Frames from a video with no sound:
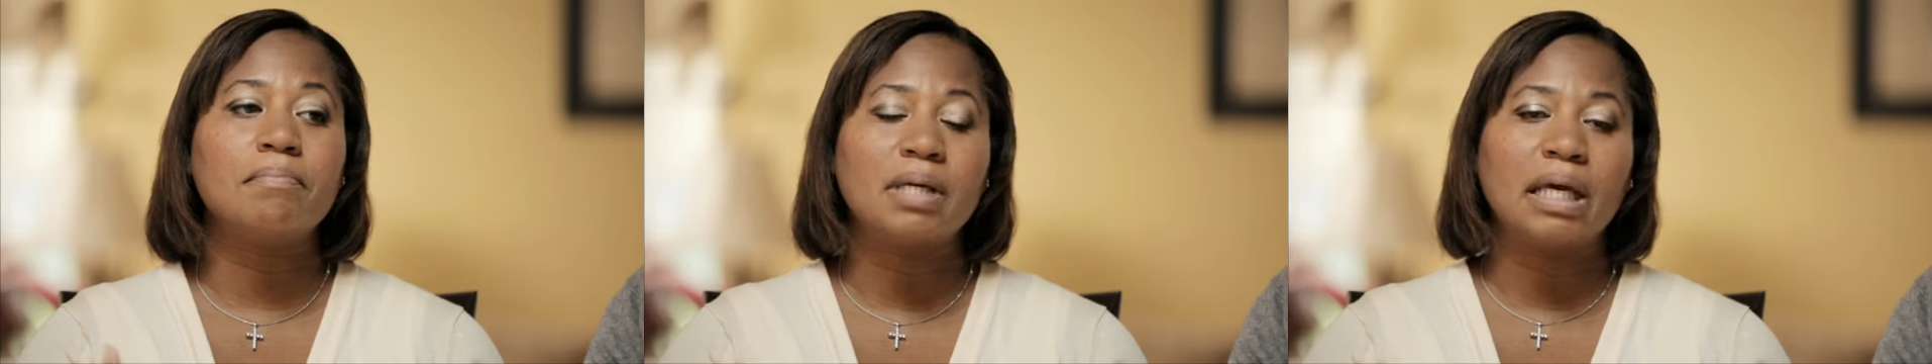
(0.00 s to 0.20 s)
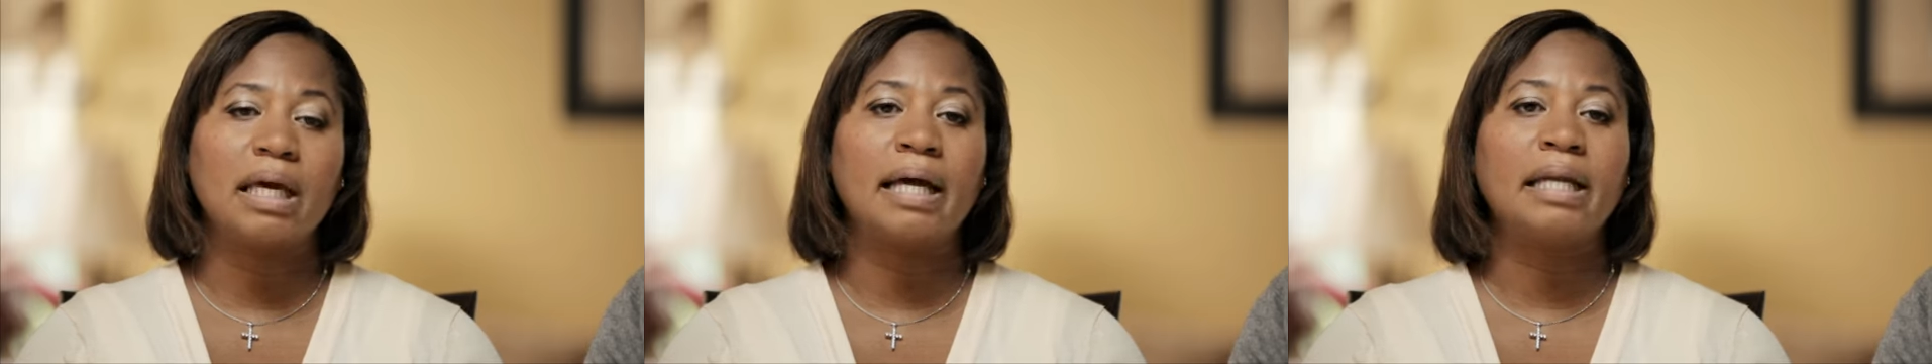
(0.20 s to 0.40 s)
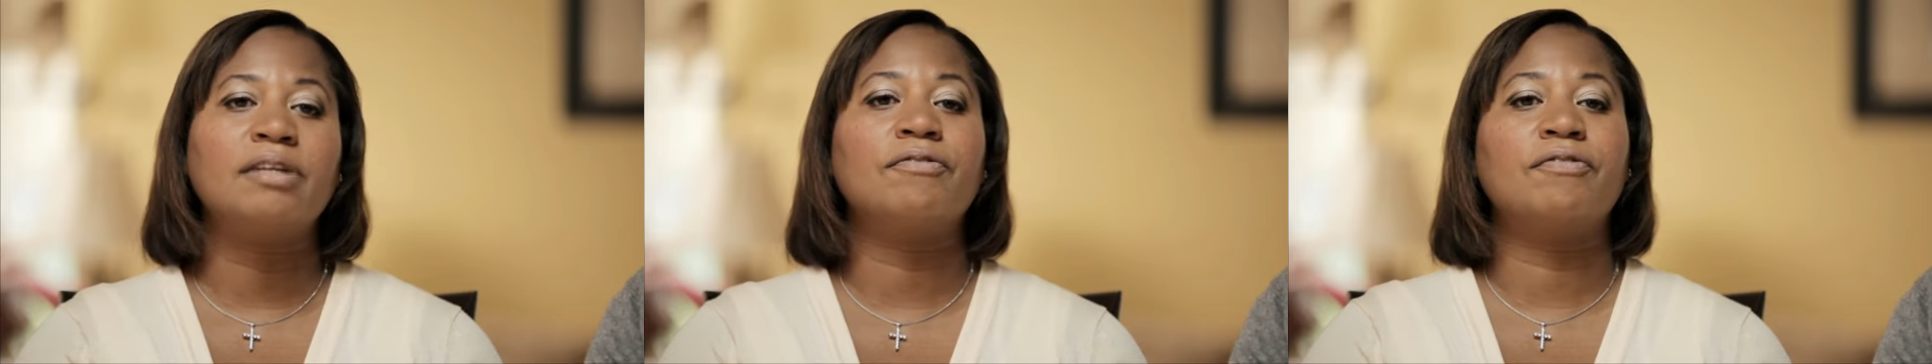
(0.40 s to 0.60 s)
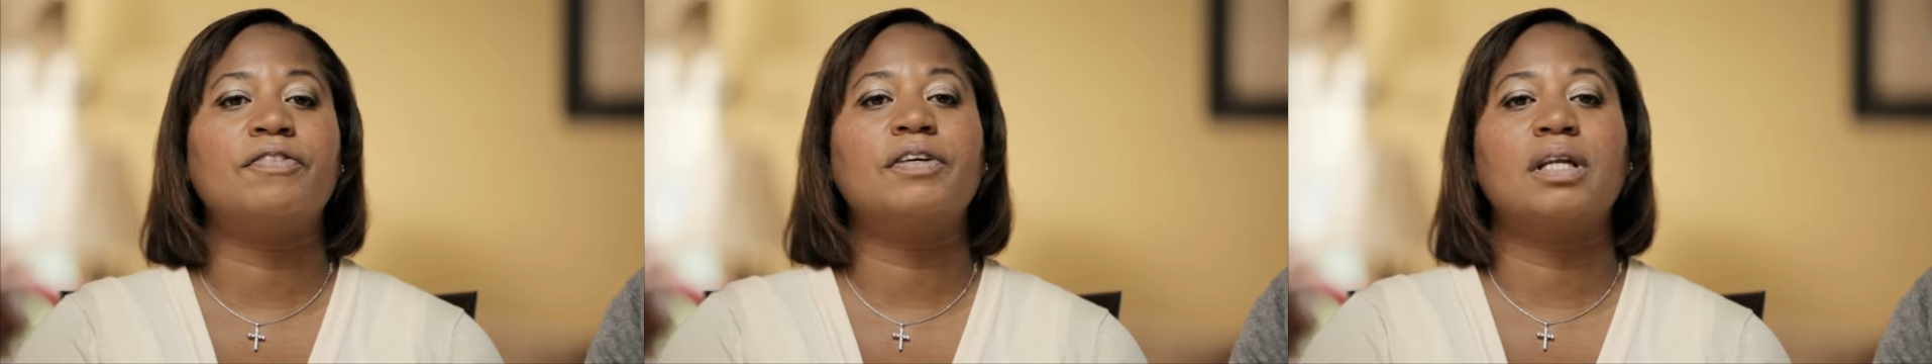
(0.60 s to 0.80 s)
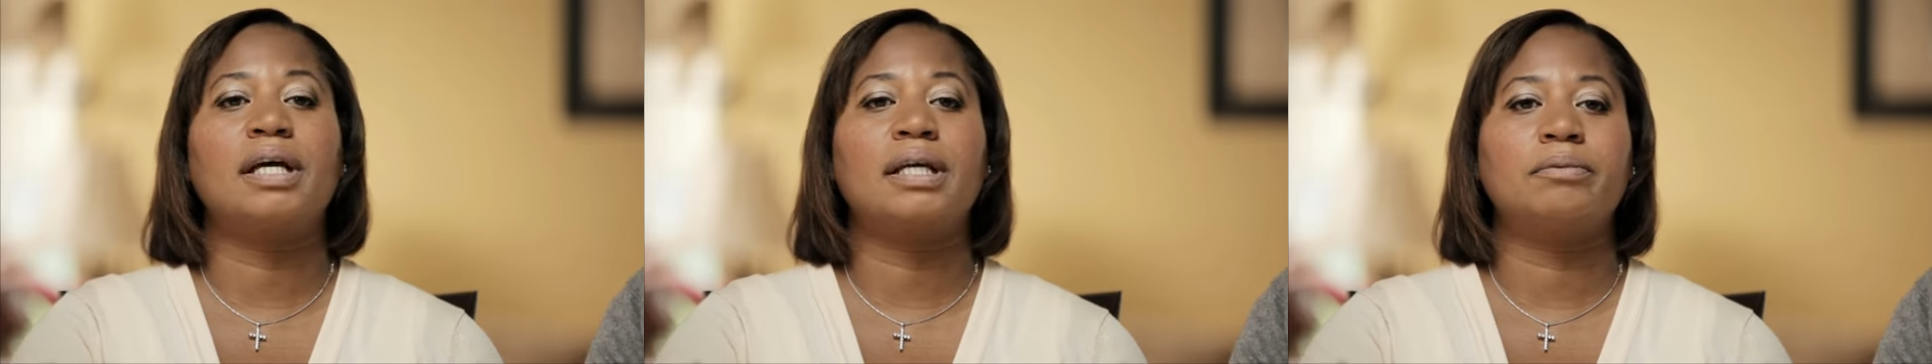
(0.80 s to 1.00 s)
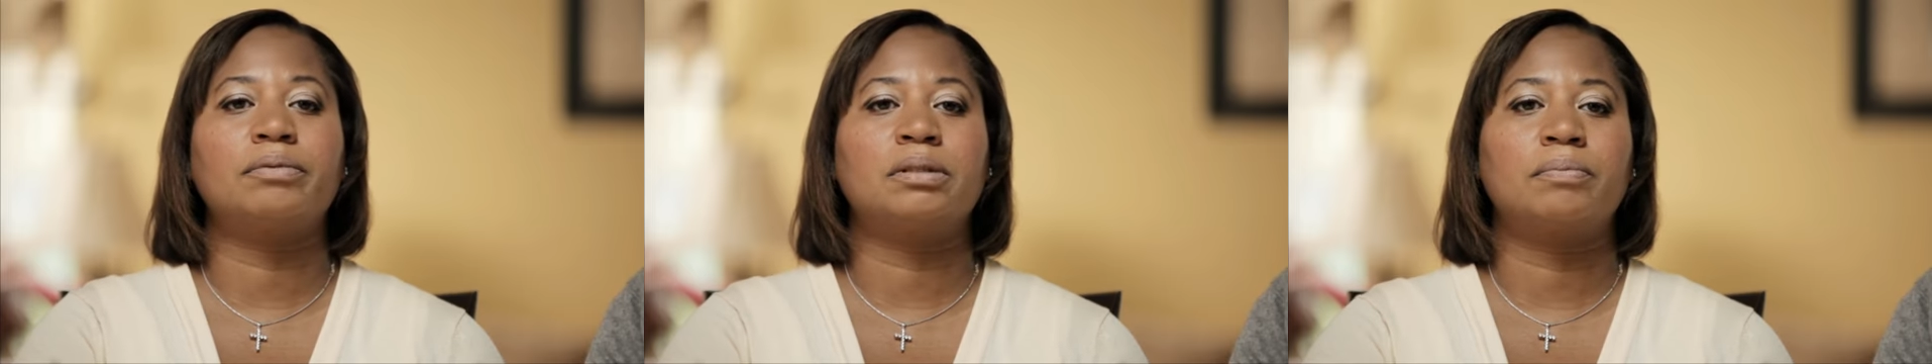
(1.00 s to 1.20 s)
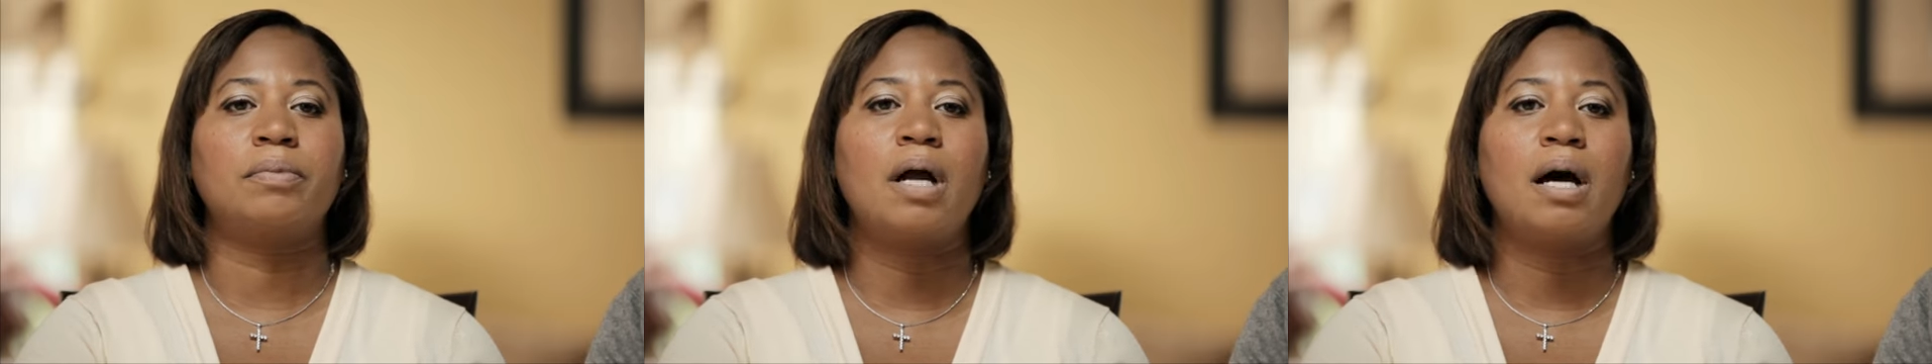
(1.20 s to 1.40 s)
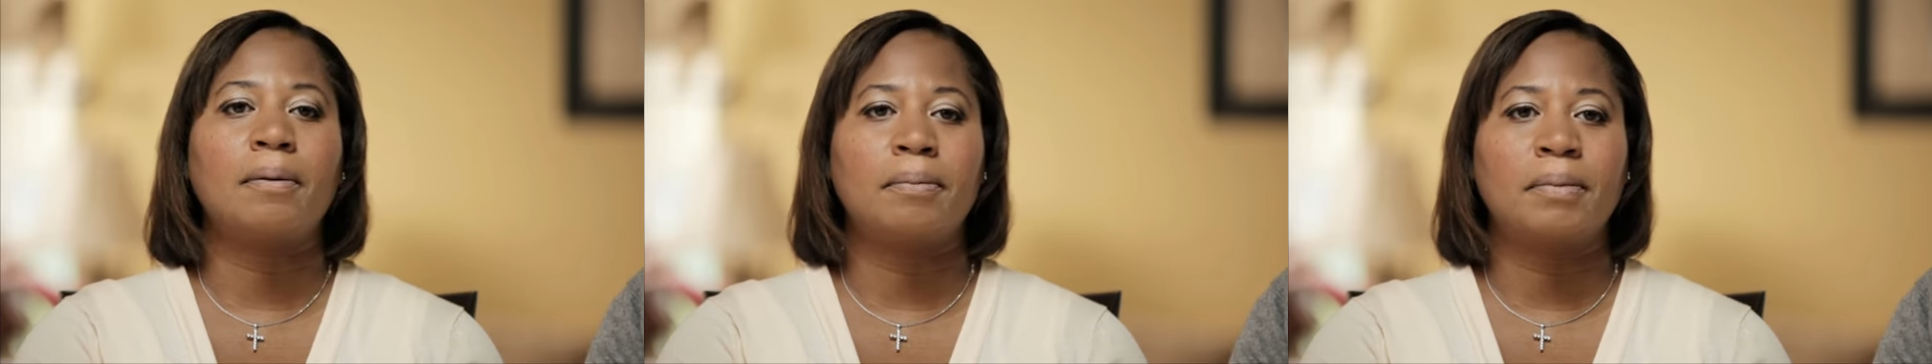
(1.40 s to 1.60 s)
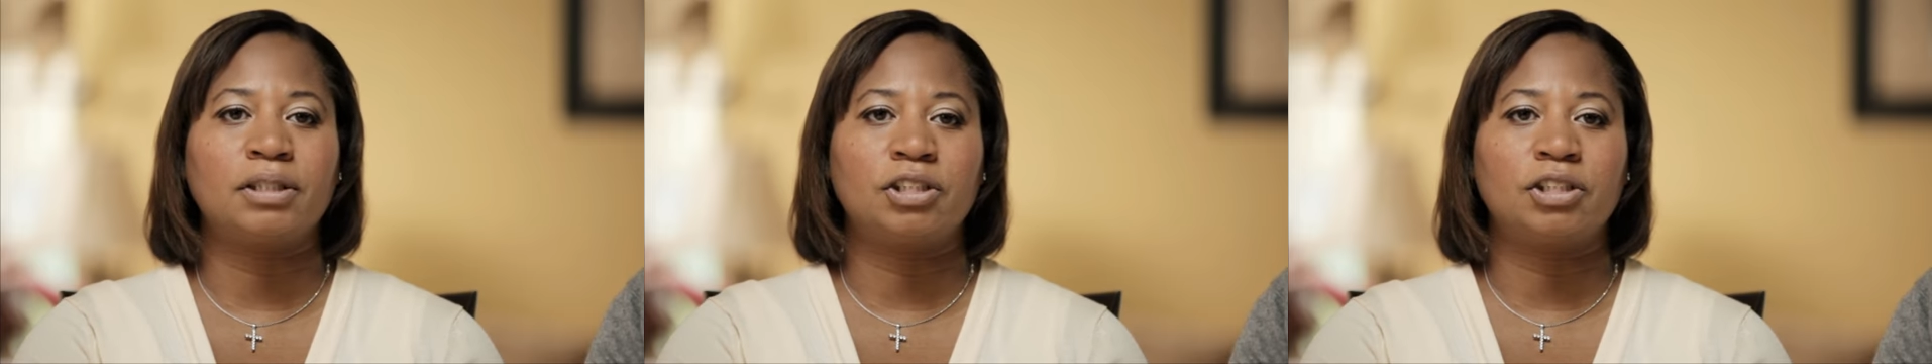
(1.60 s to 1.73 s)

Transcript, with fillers: me, I didn't feel like it was a problem.